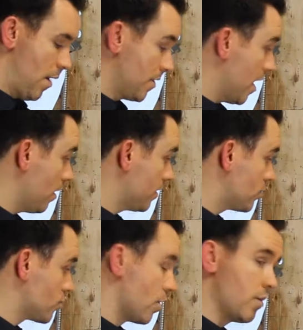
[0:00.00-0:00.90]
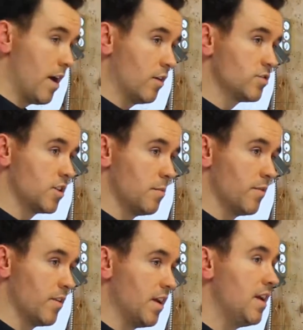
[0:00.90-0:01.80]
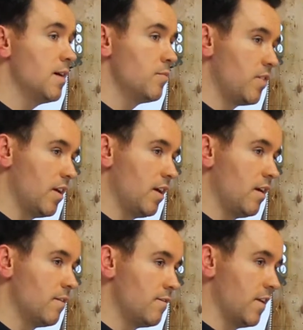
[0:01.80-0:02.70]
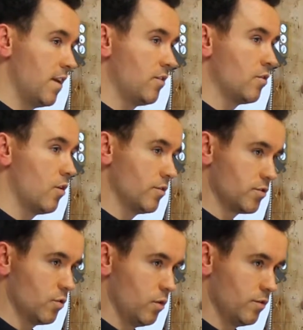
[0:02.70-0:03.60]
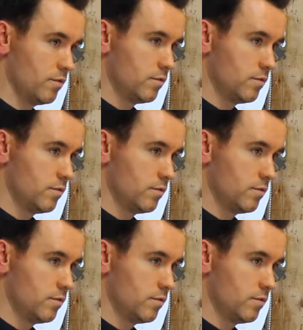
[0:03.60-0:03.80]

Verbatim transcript: would now like to show you how some of the EMT fittings are installed.